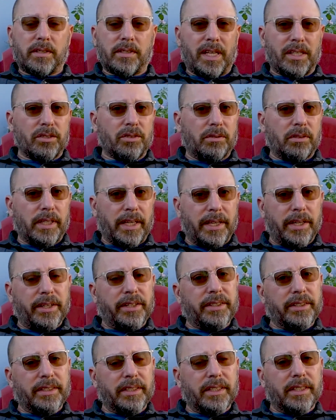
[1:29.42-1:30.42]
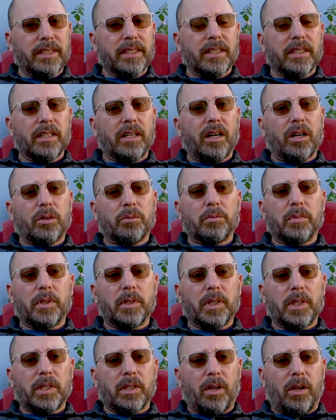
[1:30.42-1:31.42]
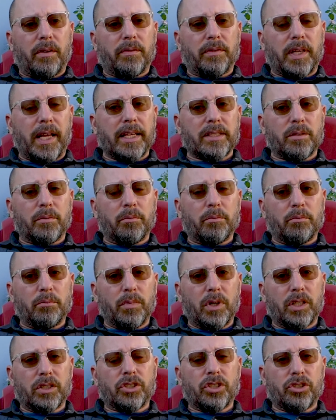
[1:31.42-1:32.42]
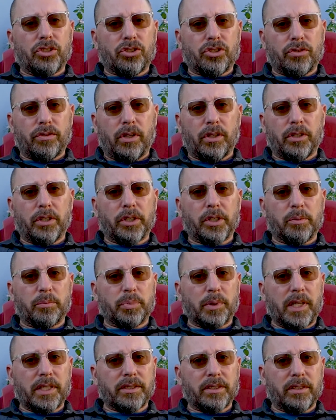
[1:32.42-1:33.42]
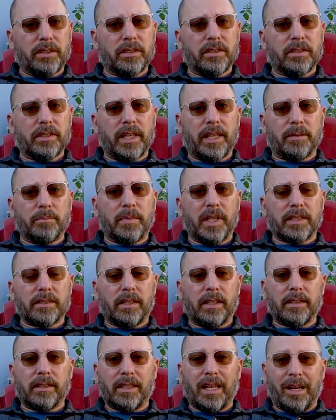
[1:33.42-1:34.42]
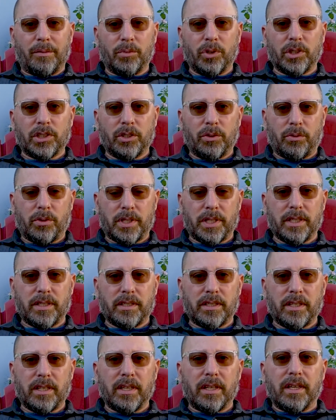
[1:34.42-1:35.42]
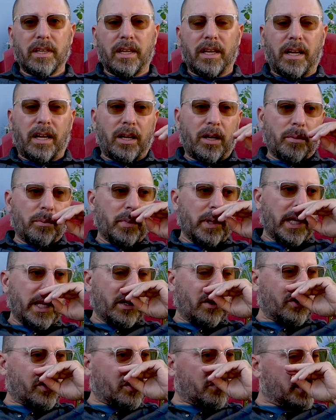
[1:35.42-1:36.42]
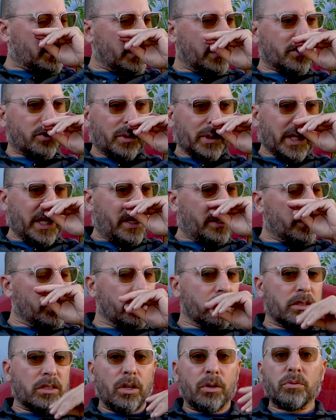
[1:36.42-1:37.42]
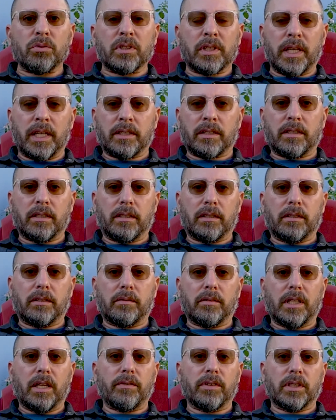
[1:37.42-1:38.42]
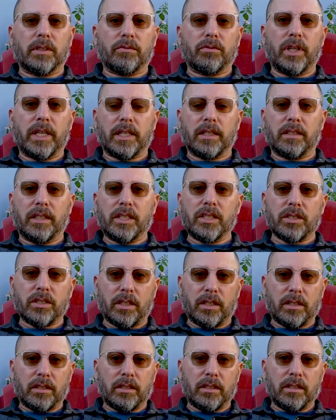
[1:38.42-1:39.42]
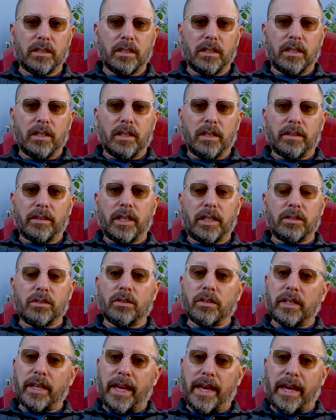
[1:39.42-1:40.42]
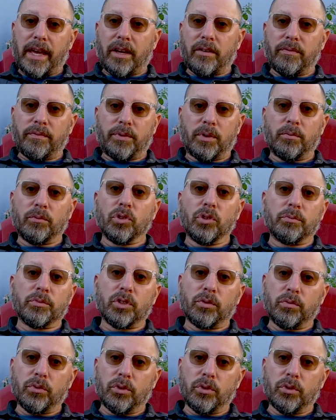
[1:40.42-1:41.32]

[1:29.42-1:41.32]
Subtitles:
central air, it has a much stronger compressor that makes a lot more noise. And also with central air, you don't get the level of regulation that you can have from room to